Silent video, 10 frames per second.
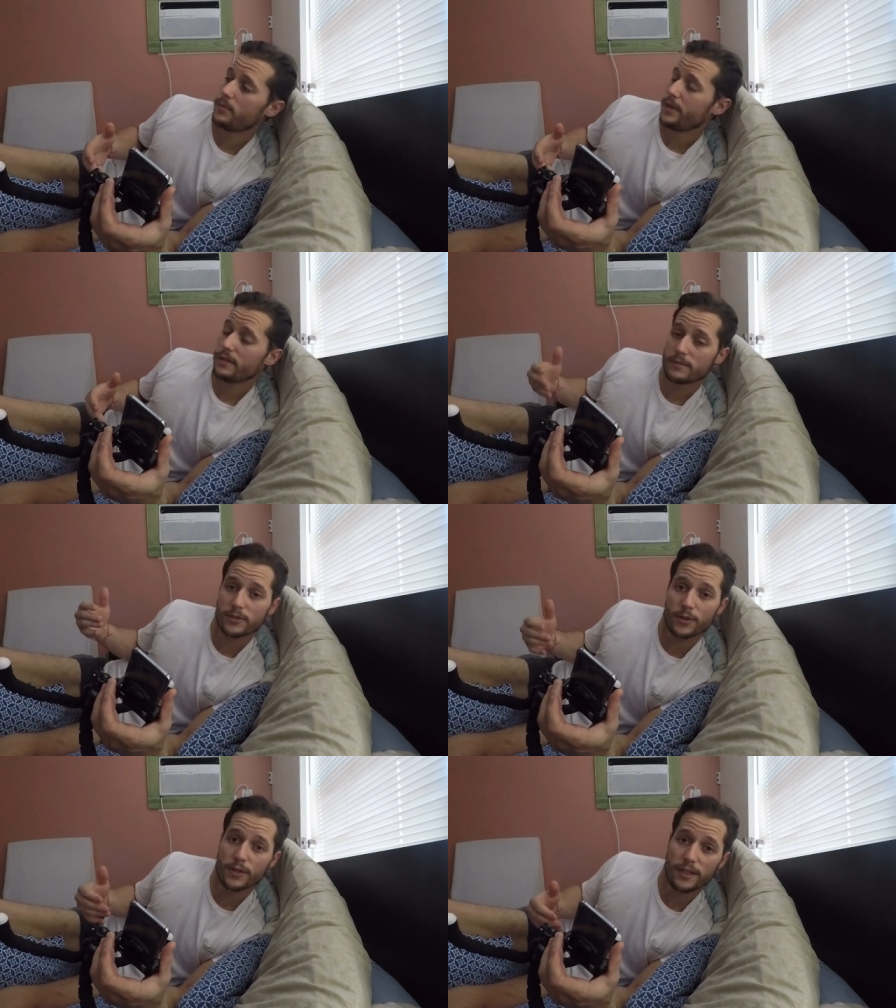Bit
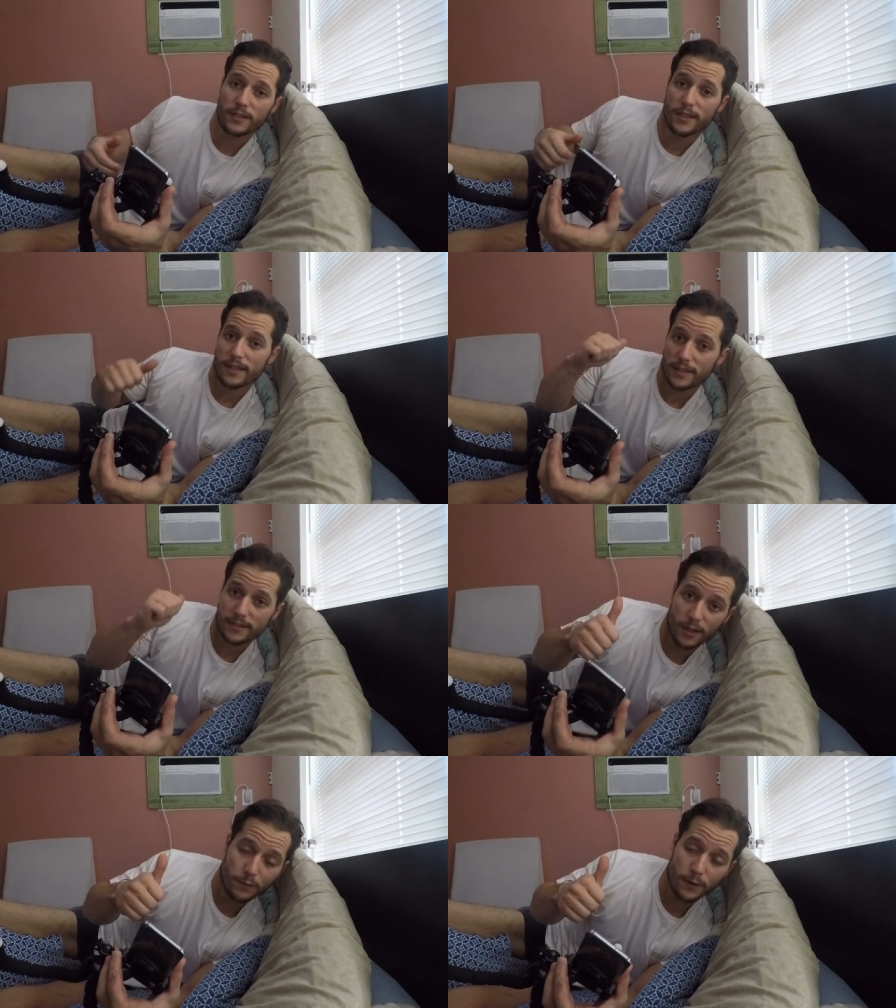so any
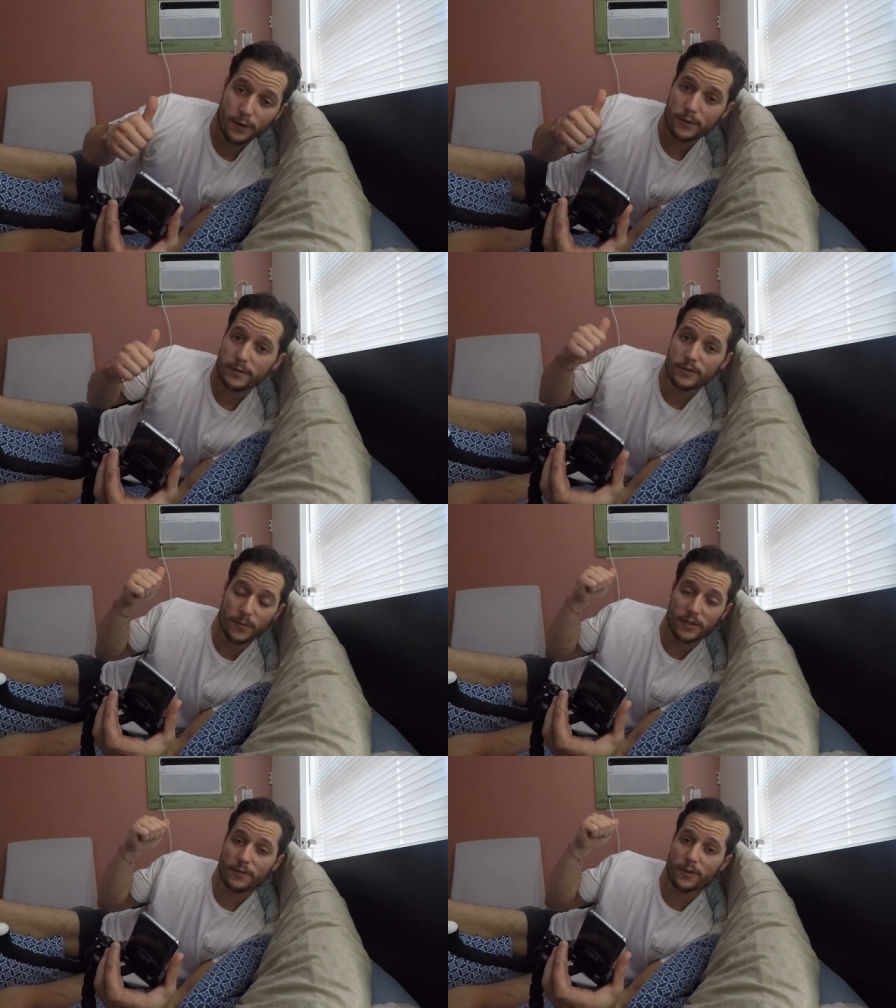cell phone,
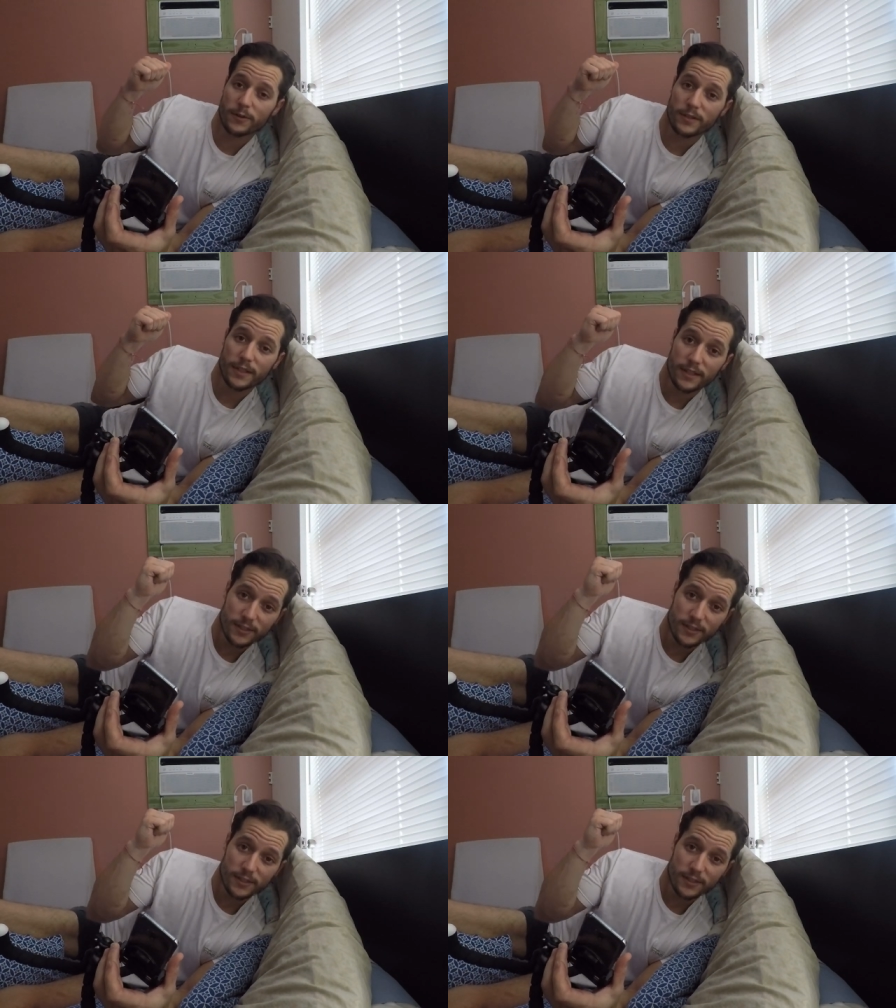smartphone,